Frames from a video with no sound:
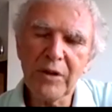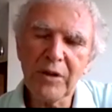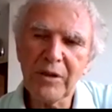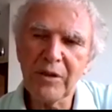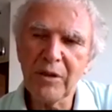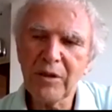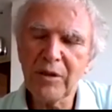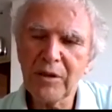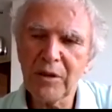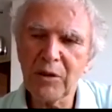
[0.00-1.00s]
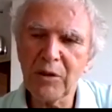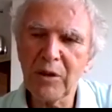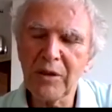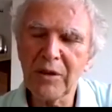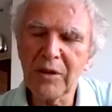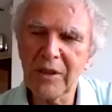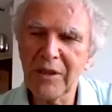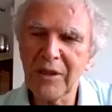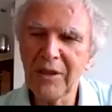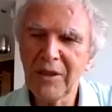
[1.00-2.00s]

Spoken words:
it's an interesting to understand